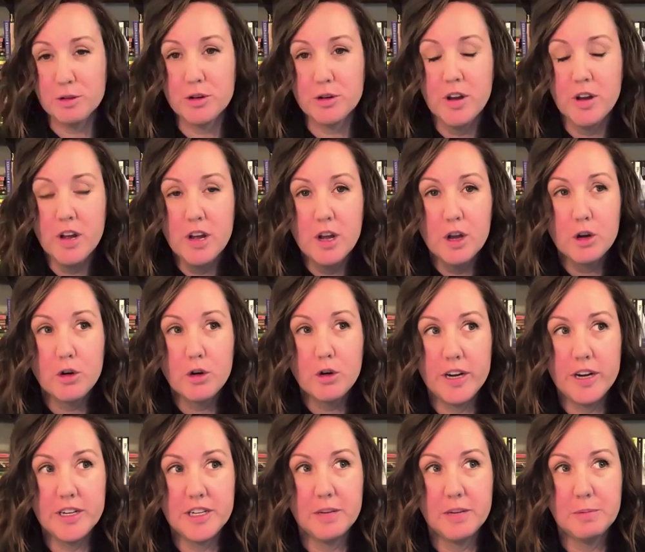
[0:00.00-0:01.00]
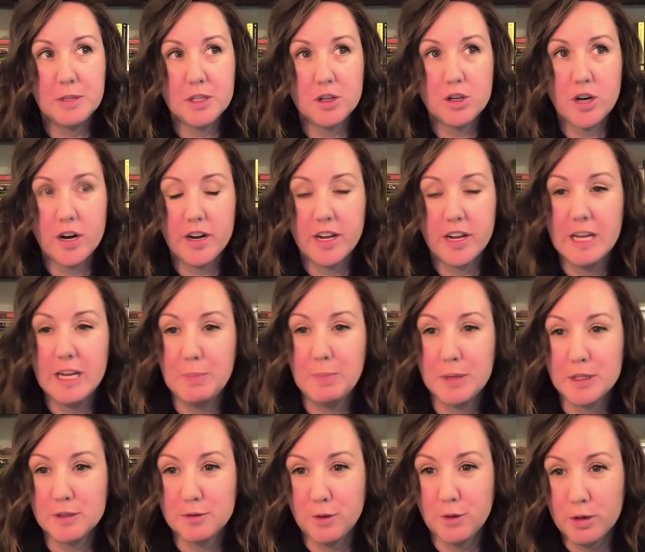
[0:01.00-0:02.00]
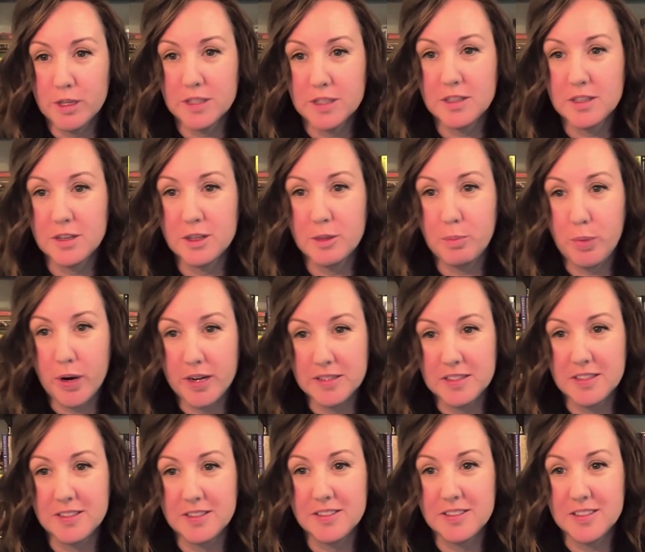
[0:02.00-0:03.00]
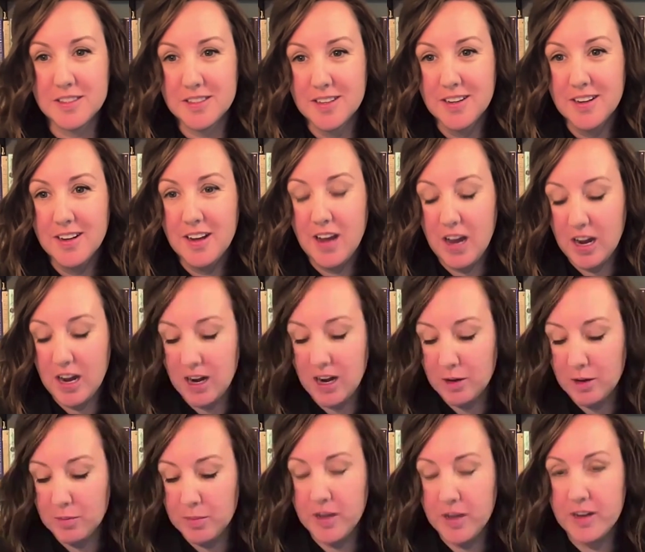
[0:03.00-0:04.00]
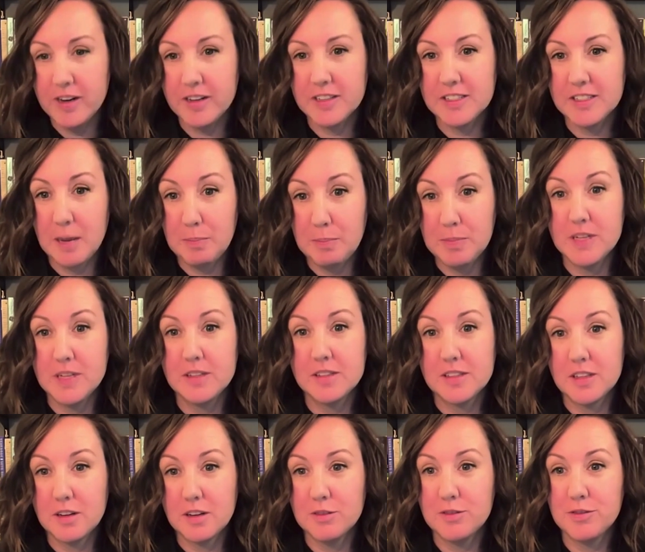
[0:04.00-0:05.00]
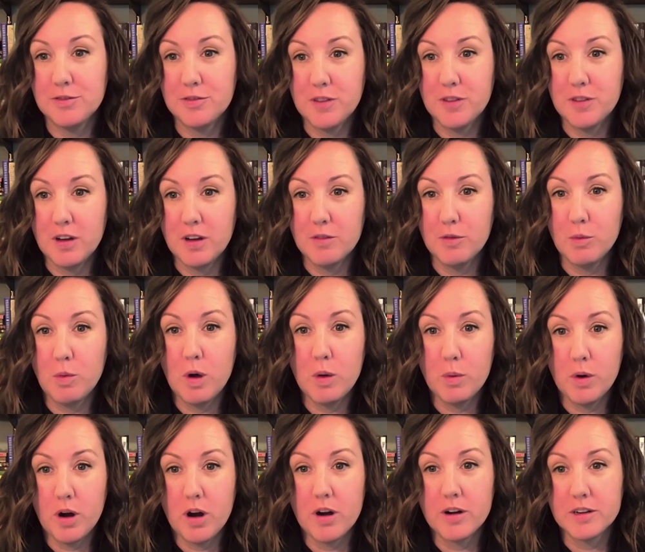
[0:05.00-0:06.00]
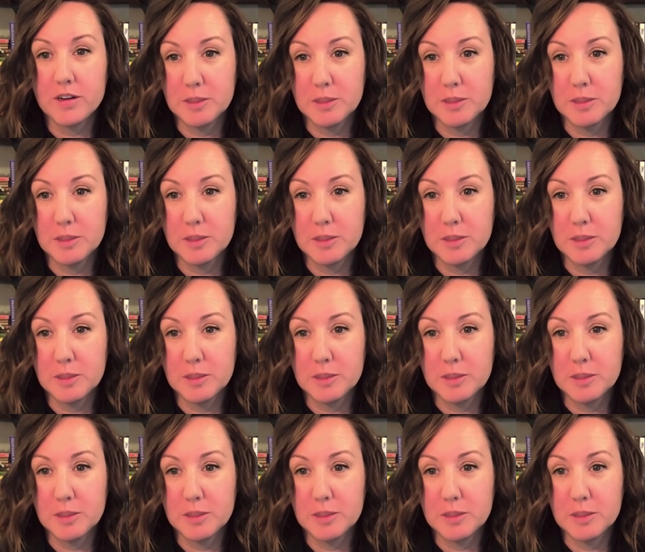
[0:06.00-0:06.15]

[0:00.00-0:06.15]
are great tips to try to keep us focused on the present, and acceptance of what our